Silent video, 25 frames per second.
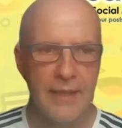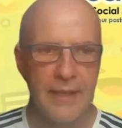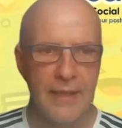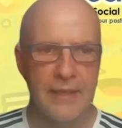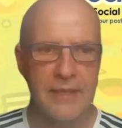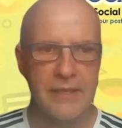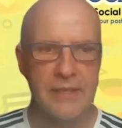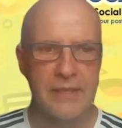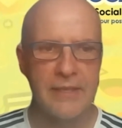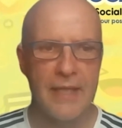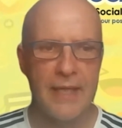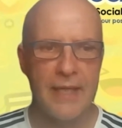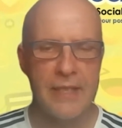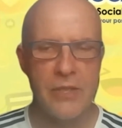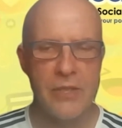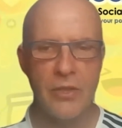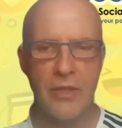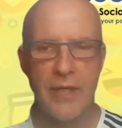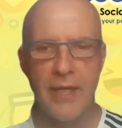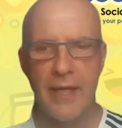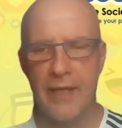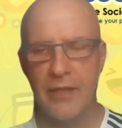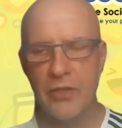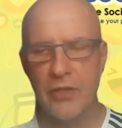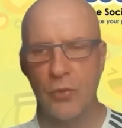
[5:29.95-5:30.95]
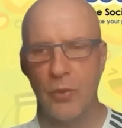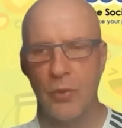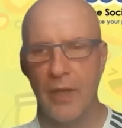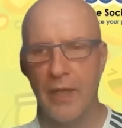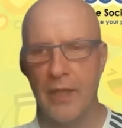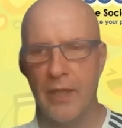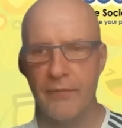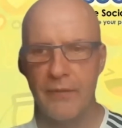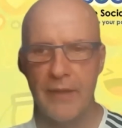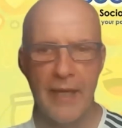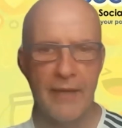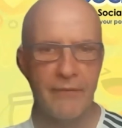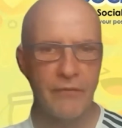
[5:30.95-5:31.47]
is that you can't
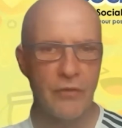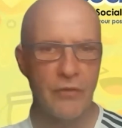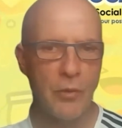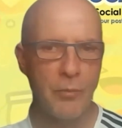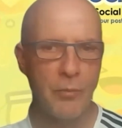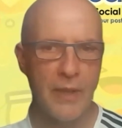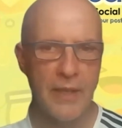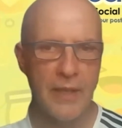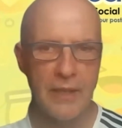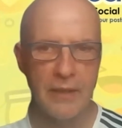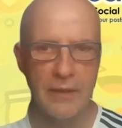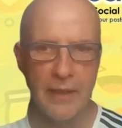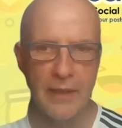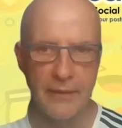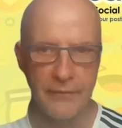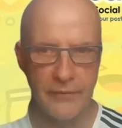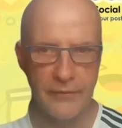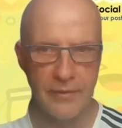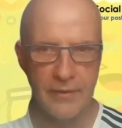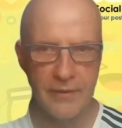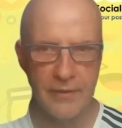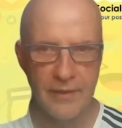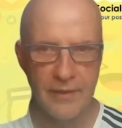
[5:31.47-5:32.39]
trade if you have no money left,